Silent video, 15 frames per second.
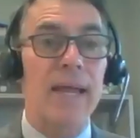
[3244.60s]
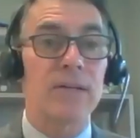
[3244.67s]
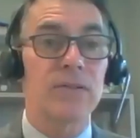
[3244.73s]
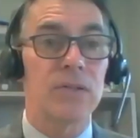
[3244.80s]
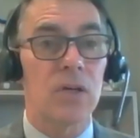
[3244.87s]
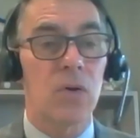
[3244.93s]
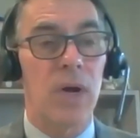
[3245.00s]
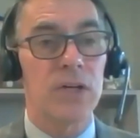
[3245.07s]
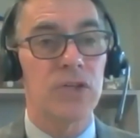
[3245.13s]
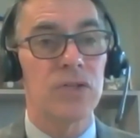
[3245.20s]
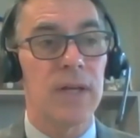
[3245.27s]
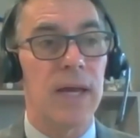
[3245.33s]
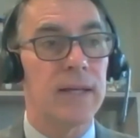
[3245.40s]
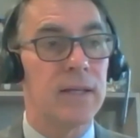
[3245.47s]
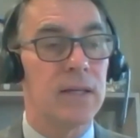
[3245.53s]
asked the
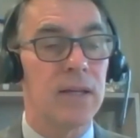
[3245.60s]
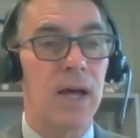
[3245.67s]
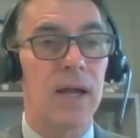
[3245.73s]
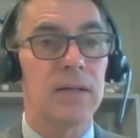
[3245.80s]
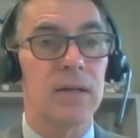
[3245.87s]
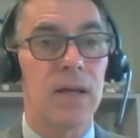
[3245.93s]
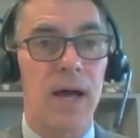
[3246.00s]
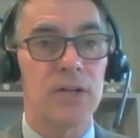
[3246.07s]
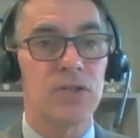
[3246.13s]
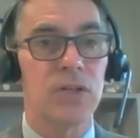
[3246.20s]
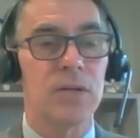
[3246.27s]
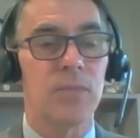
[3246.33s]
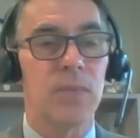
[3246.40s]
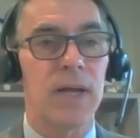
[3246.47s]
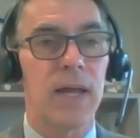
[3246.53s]
question. I did not dodge
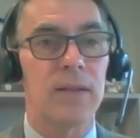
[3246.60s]
it, but